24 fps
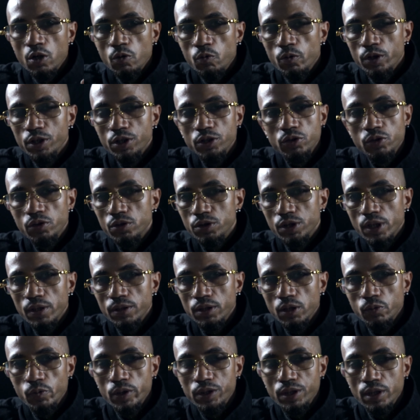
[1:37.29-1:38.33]
We're going to do the same
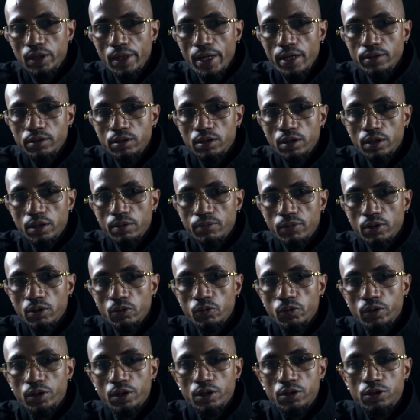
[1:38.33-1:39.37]
thing we did last time.
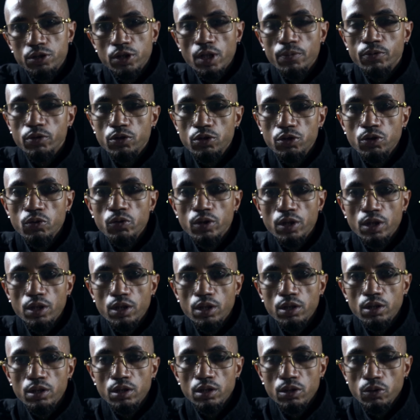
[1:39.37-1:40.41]
We're going to substitute
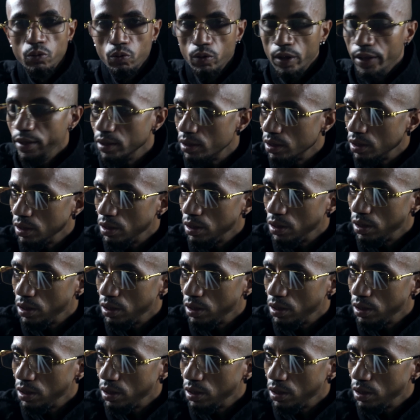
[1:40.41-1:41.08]
in what?